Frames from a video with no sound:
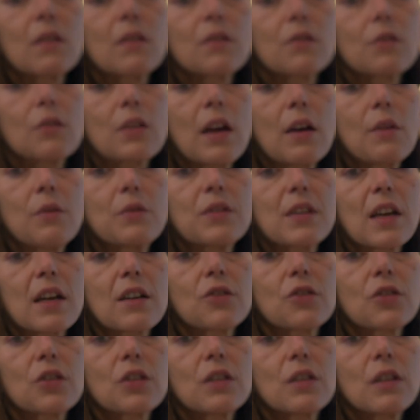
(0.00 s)
So that was
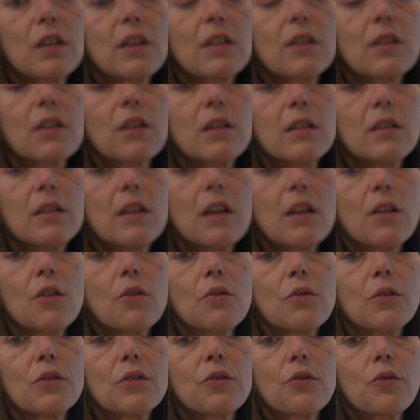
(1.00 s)
actually like yellow
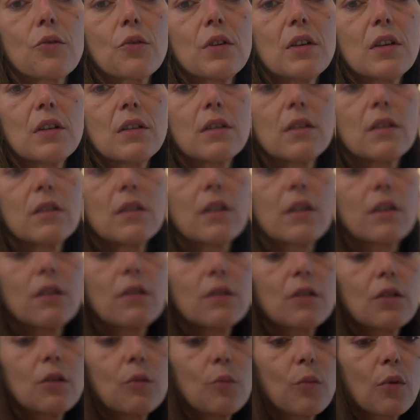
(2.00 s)
and green in there,
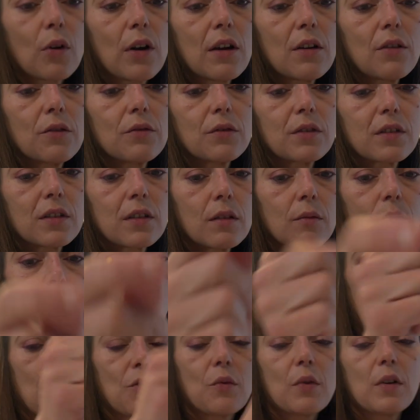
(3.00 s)
little
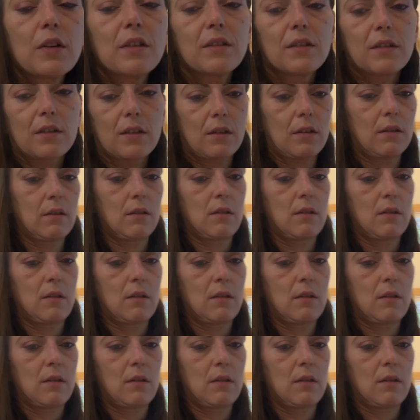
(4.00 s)
brown ones,